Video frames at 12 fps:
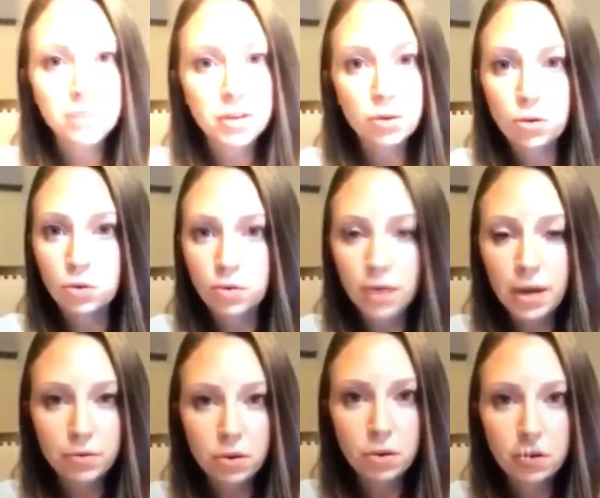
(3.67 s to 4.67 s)
Go
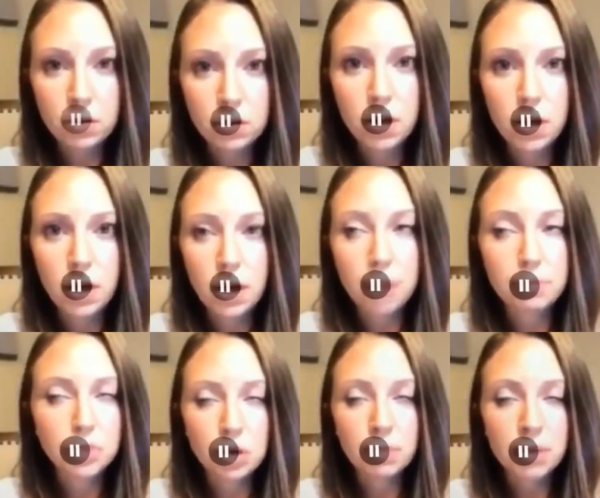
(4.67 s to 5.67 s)
viral. I'm
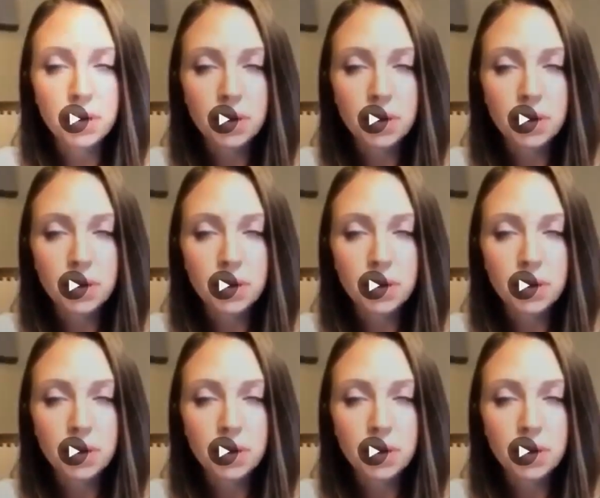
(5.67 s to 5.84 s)
sure I'm going